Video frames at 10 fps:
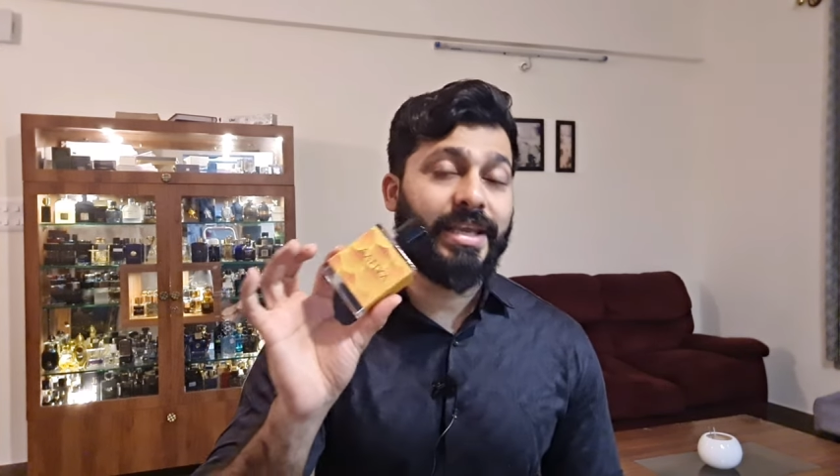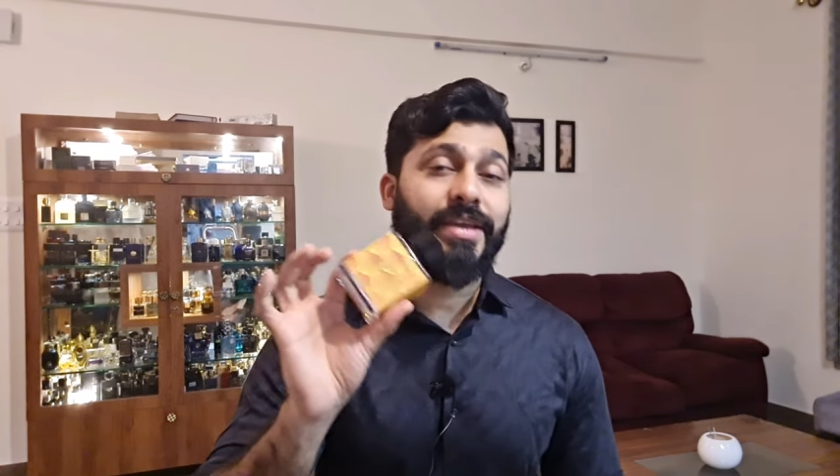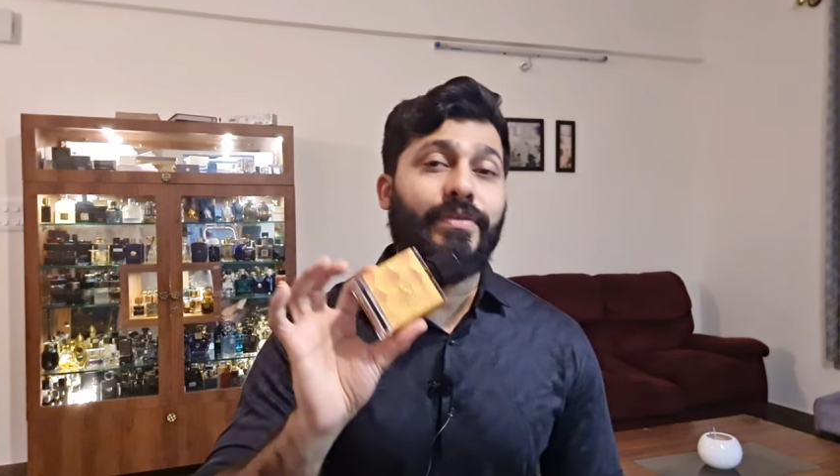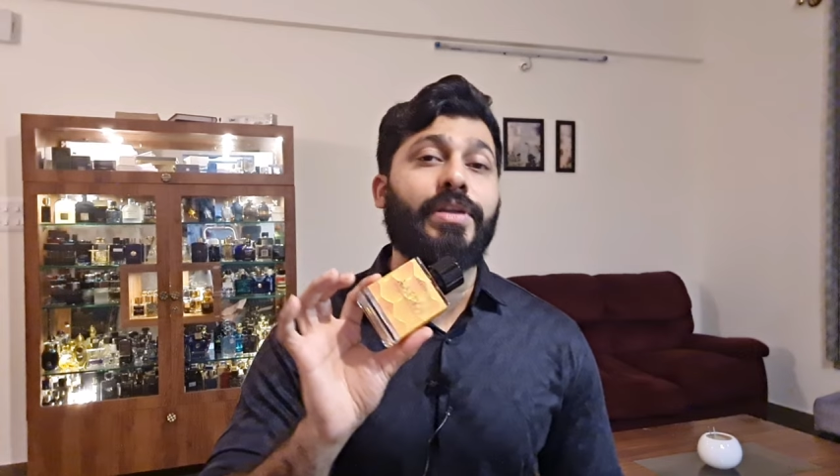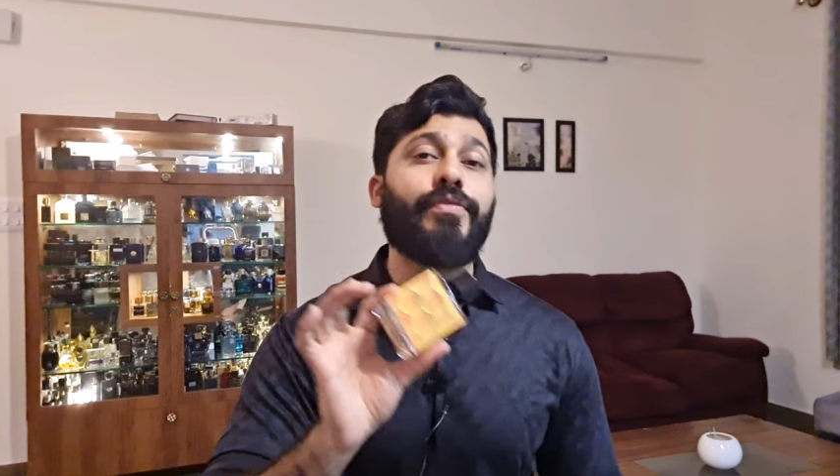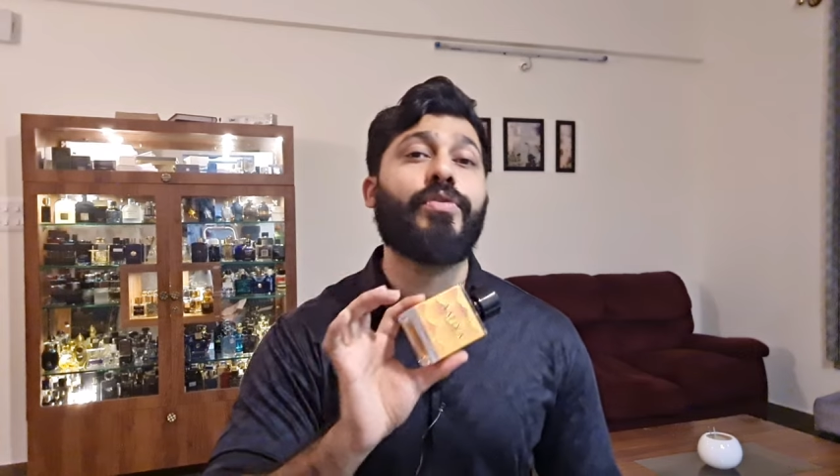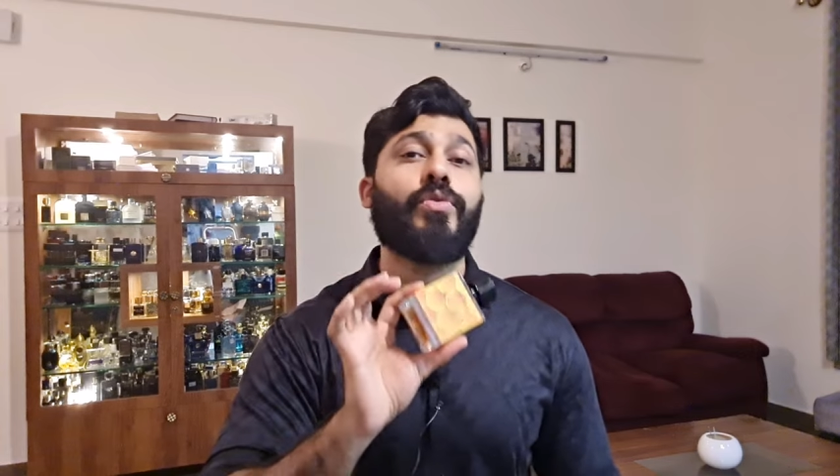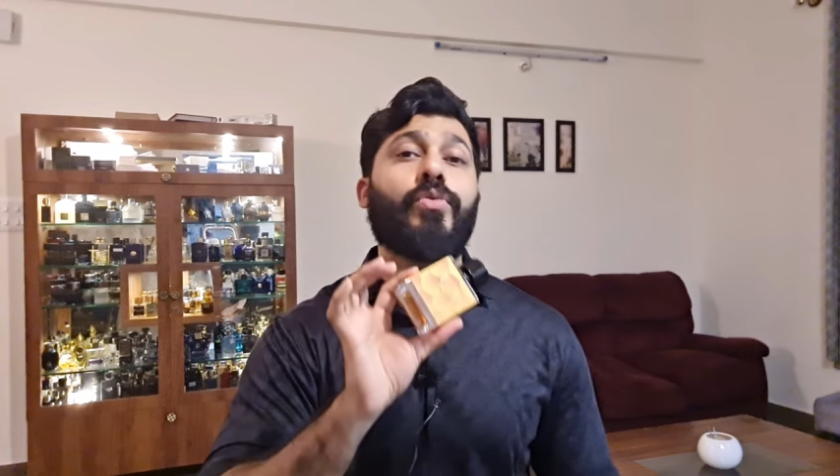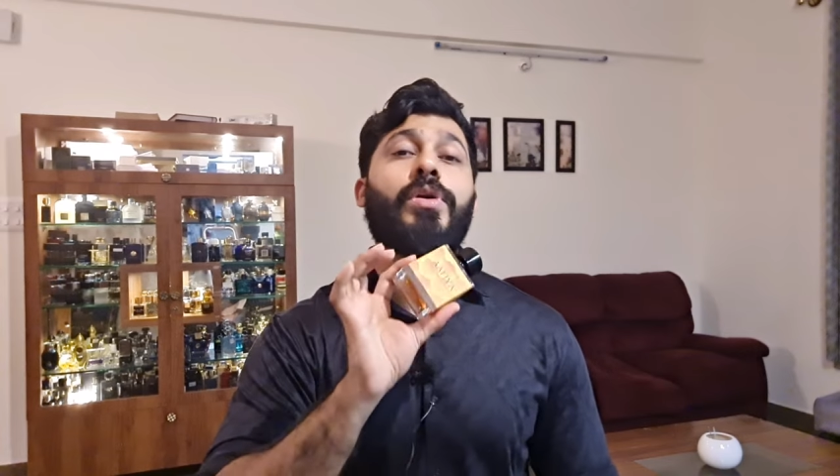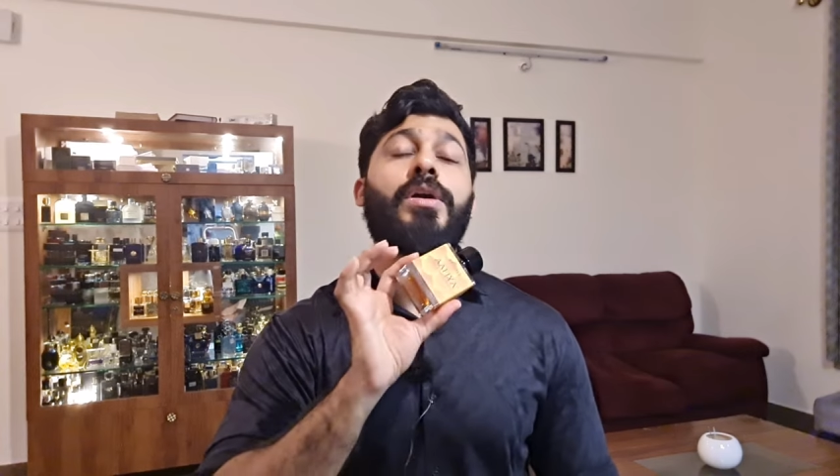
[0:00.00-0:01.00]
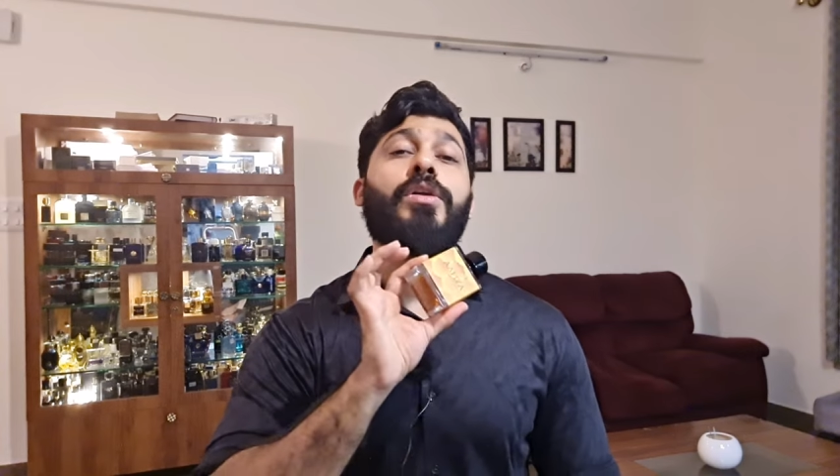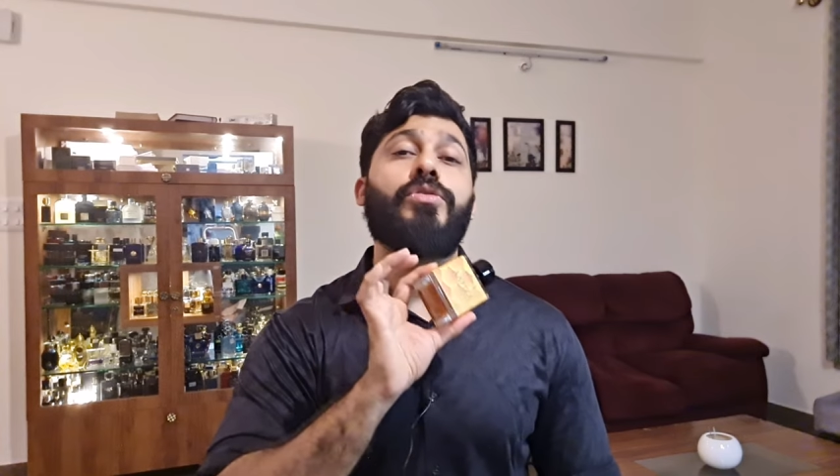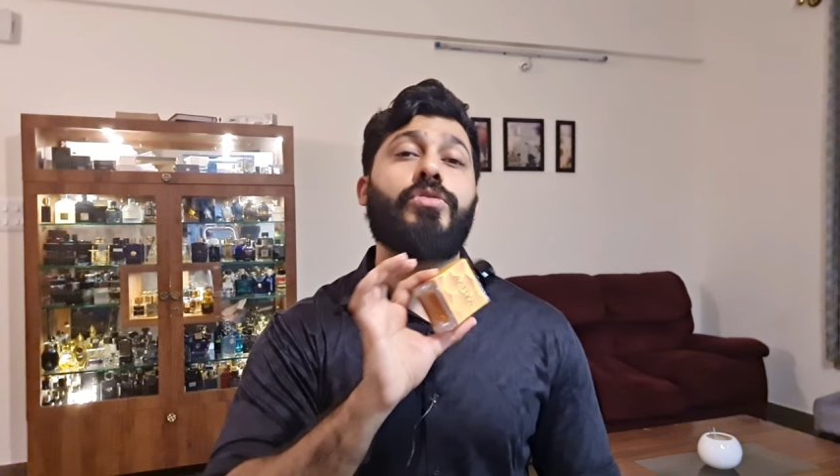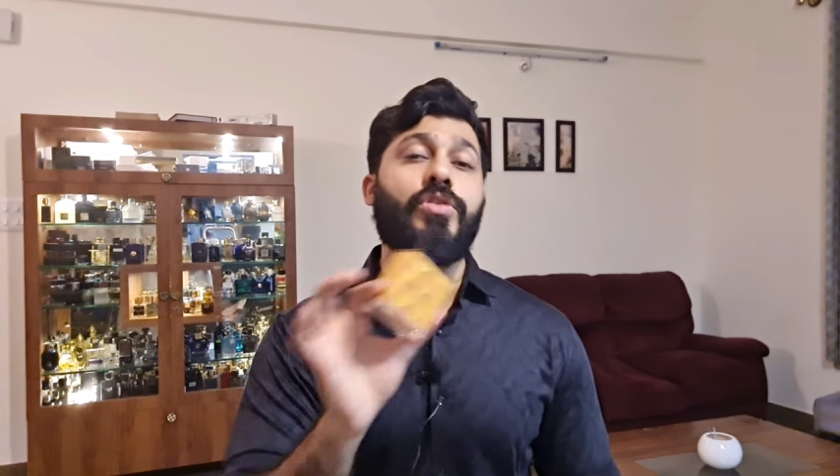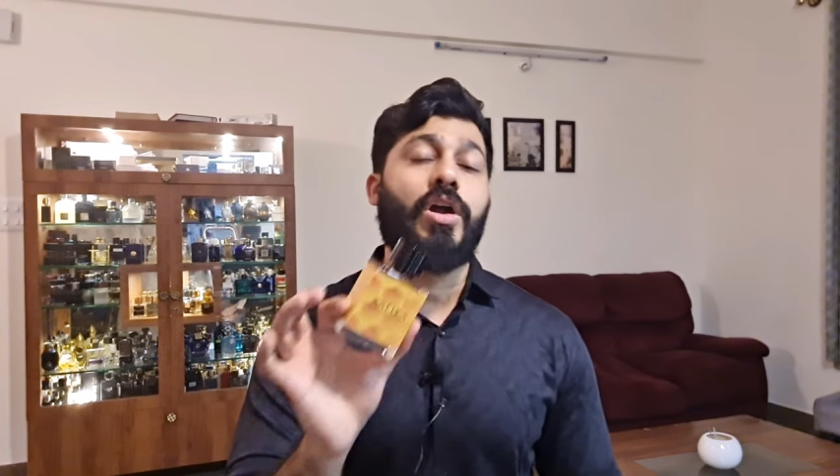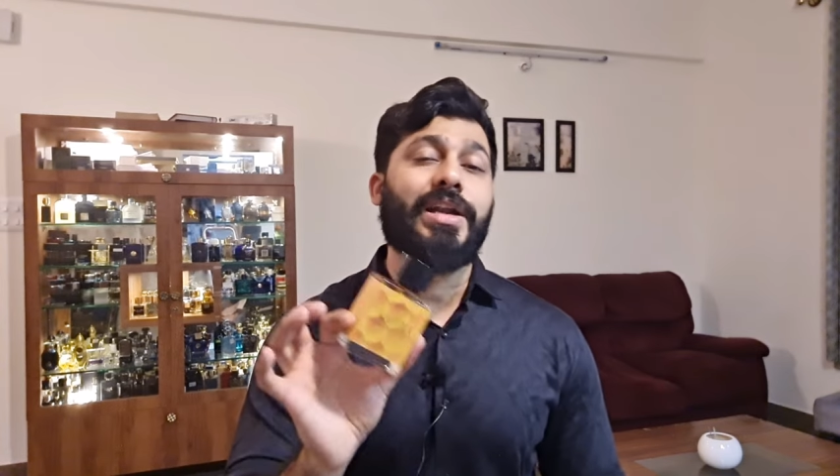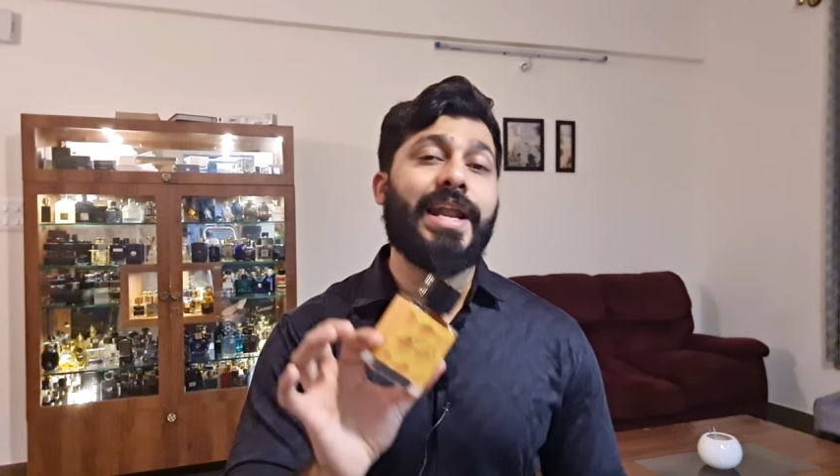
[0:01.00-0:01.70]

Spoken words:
Even if you do not